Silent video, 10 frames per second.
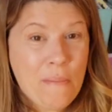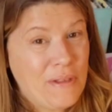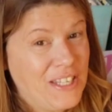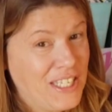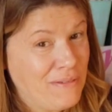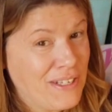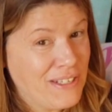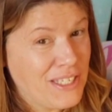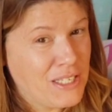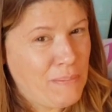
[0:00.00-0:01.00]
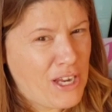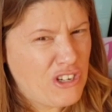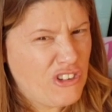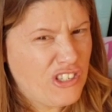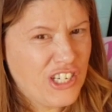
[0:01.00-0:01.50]
But this one is a
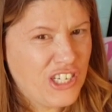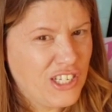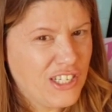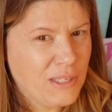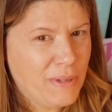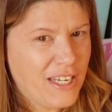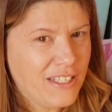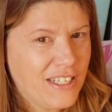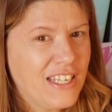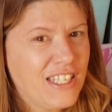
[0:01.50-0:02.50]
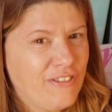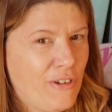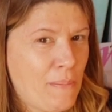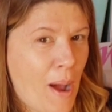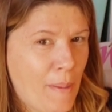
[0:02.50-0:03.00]
special edition just because it's
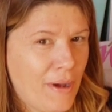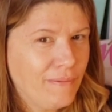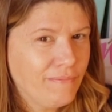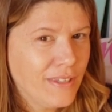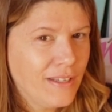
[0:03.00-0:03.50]
for mama.